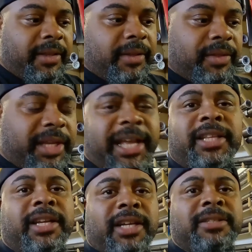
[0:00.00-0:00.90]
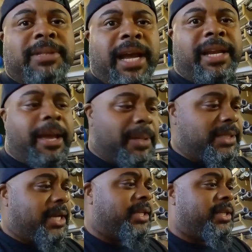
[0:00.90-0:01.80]
to get the Custom Dynamics
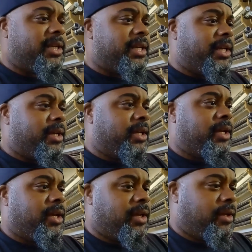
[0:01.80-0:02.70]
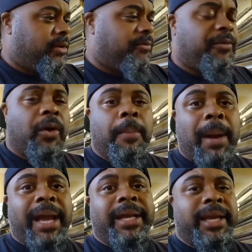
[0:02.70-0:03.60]
LED full
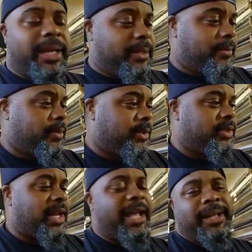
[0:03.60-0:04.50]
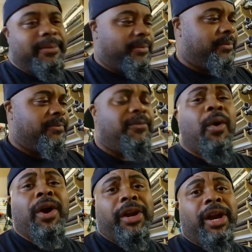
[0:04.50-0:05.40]
bike kit, it's like
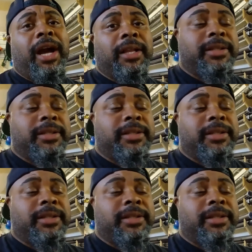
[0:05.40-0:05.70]
$400.